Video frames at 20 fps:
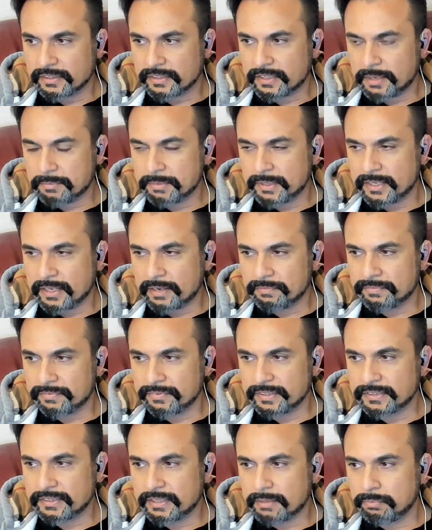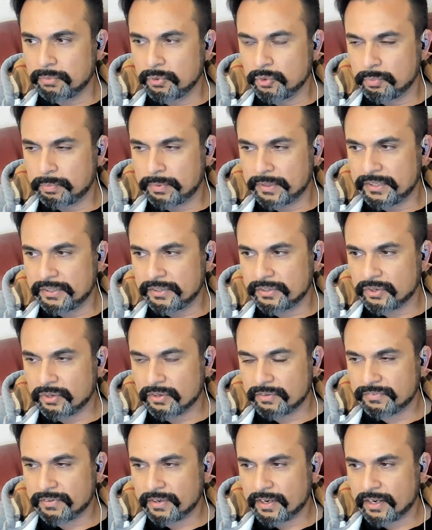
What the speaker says: Coming up with the blueprint of